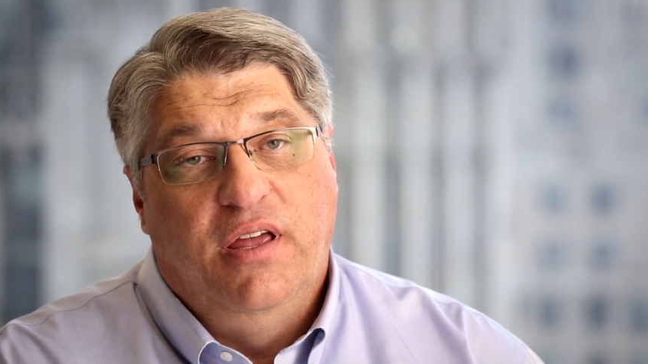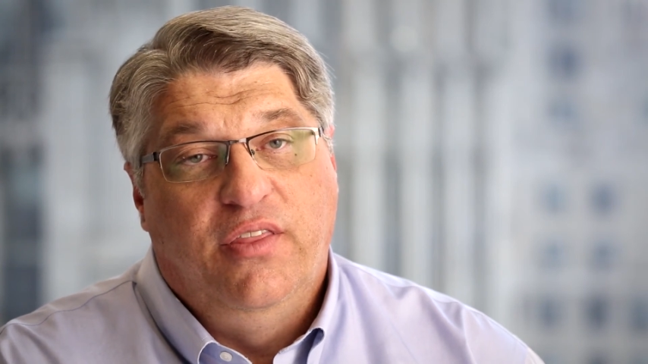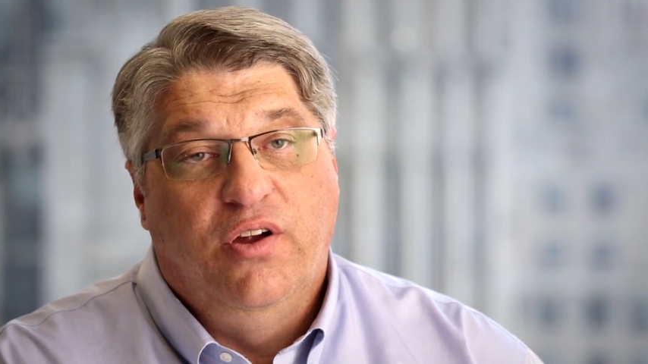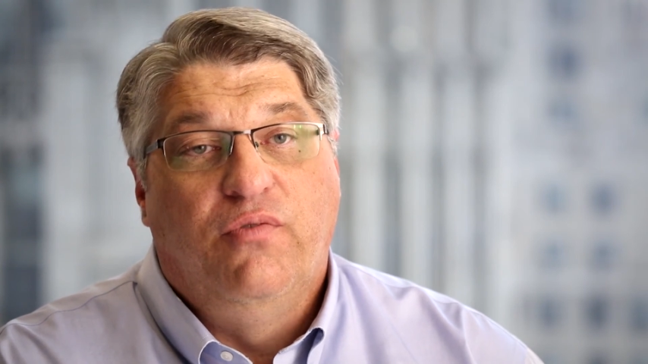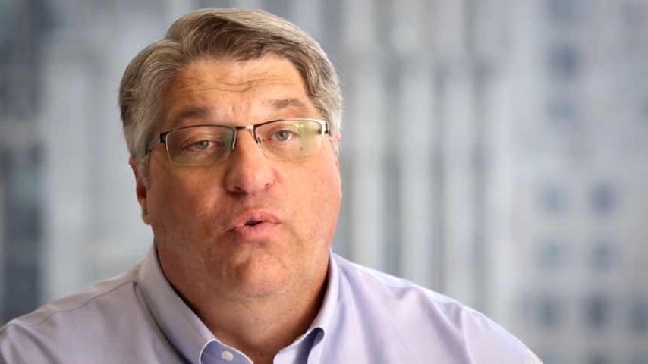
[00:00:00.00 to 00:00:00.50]

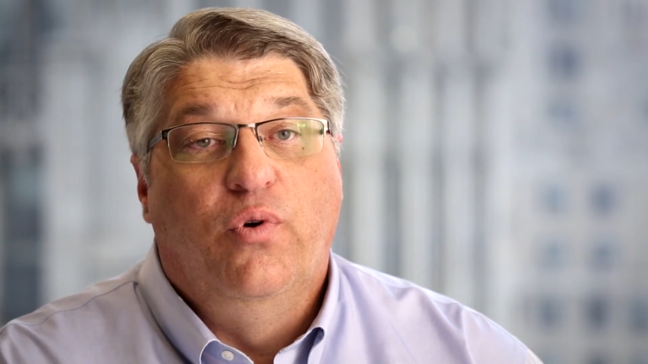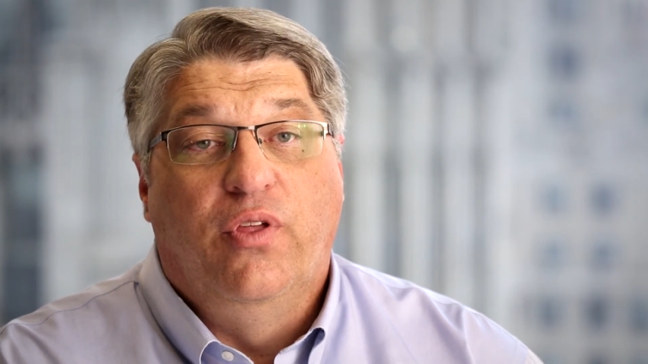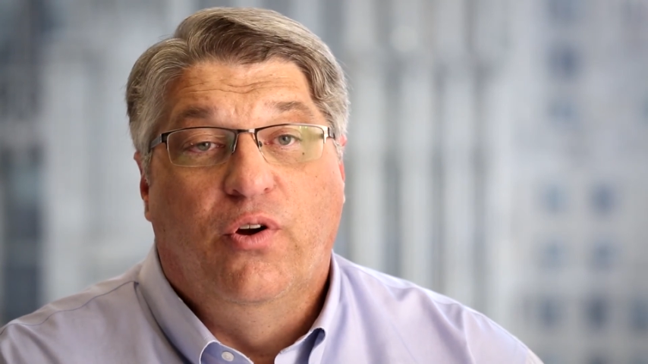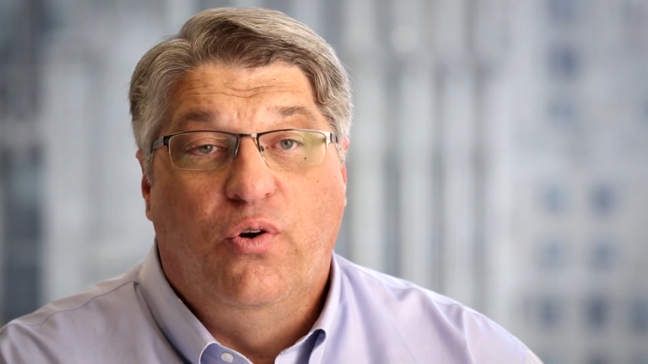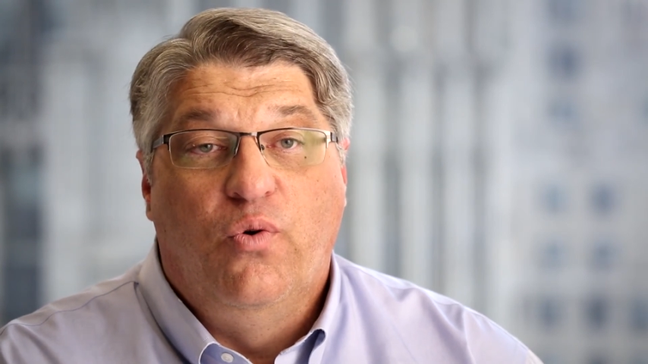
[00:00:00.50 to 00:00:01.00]
and therefore
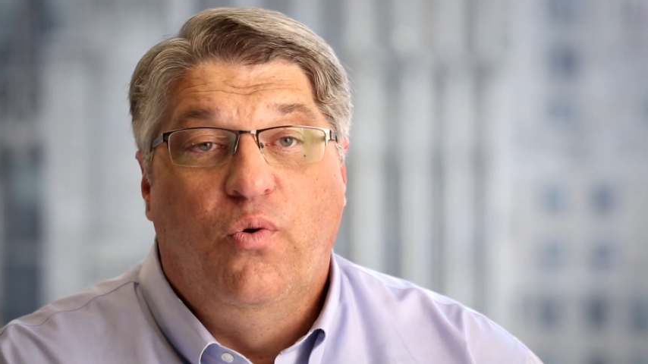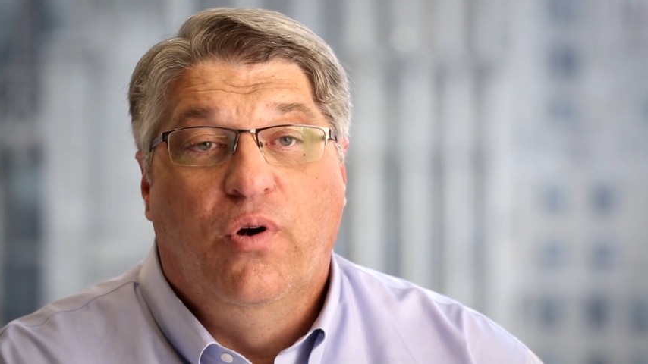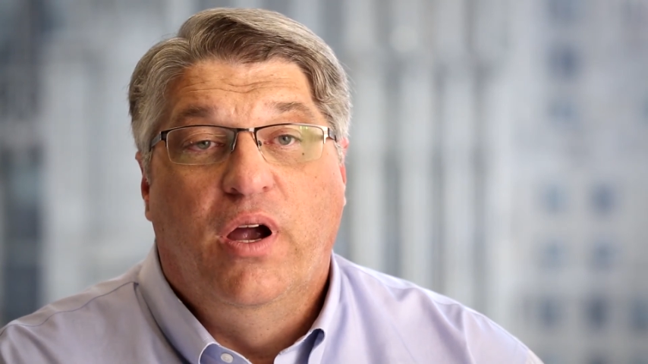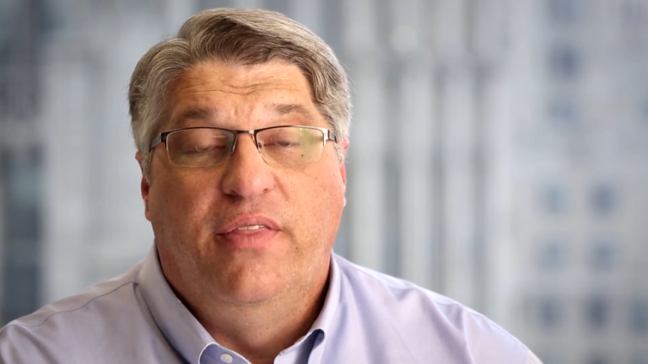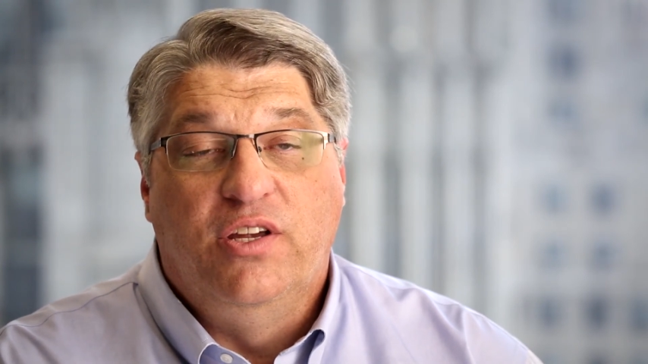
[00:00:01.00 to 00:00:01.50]
they're
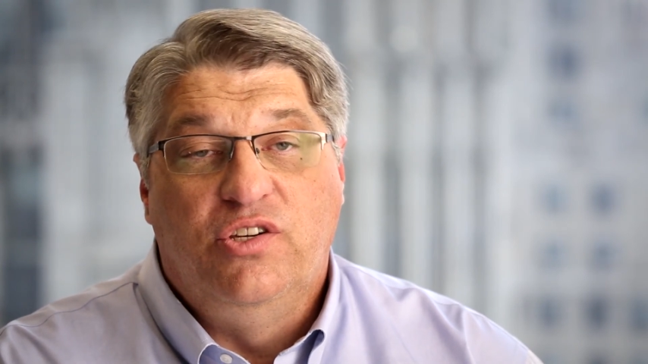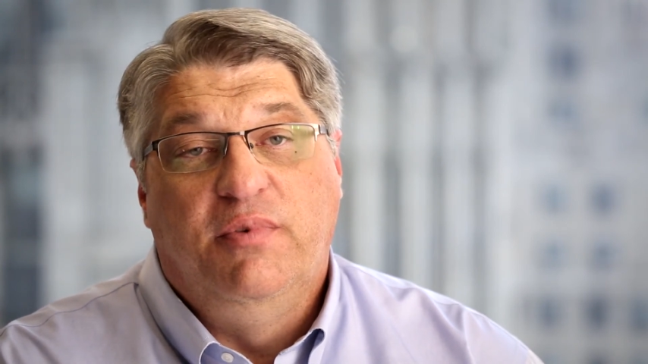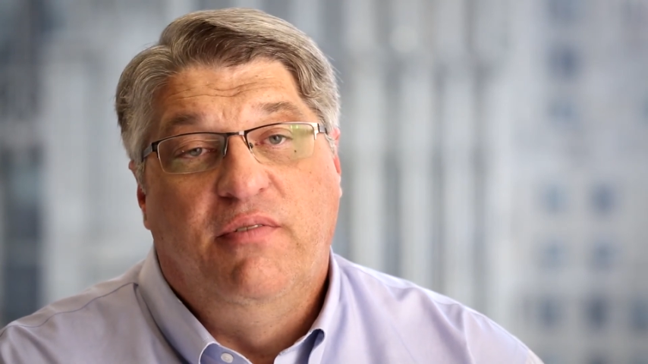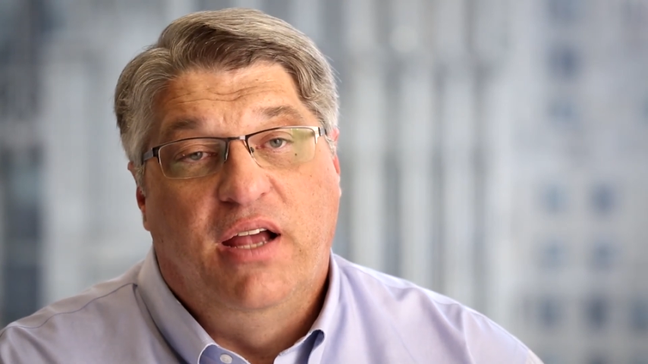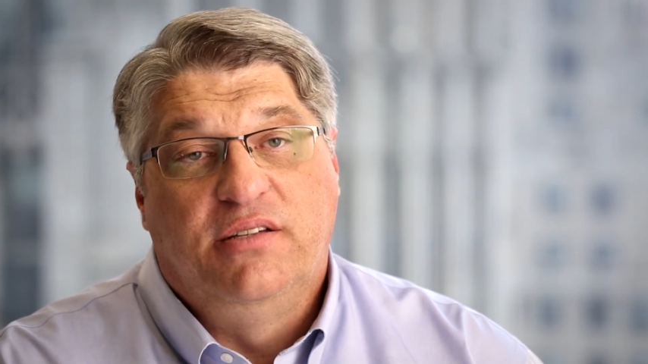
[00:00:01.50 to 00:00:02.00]
core and they
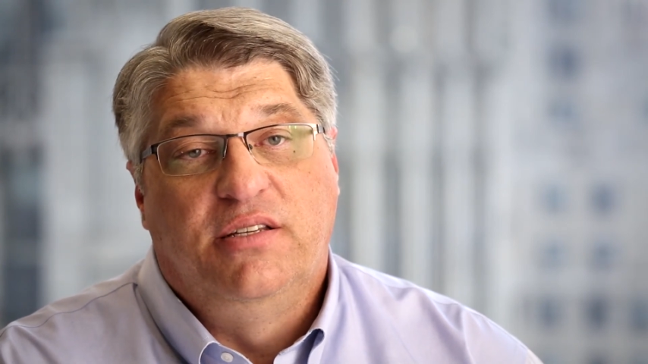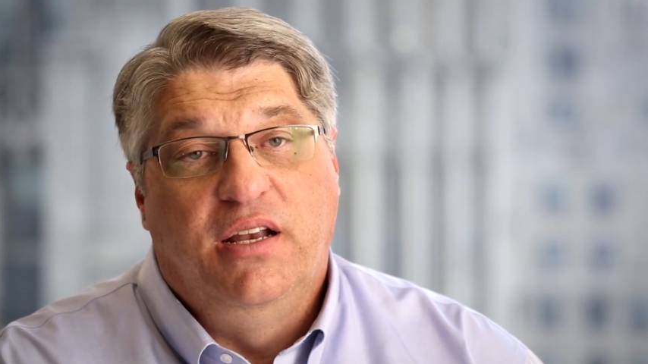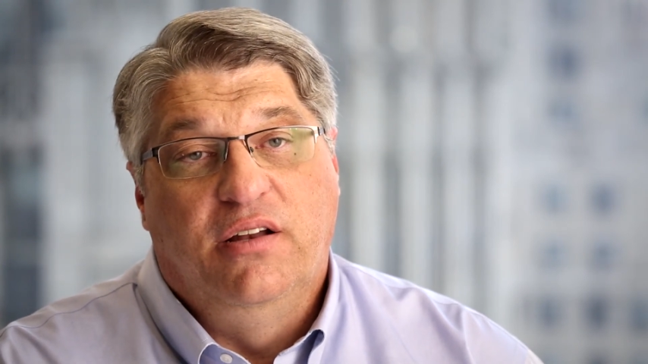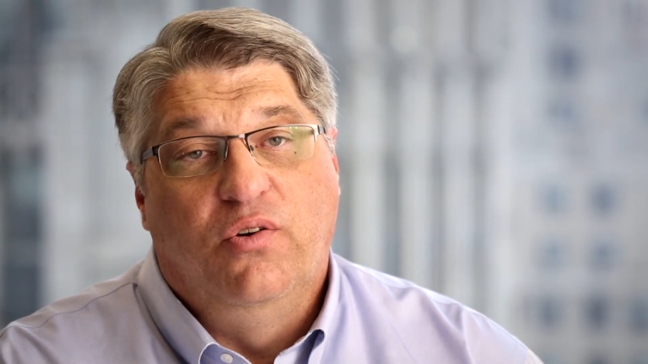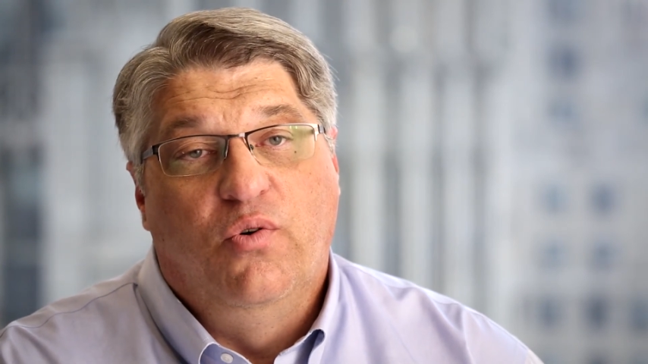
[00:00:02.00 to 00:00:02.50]
should be vaccinated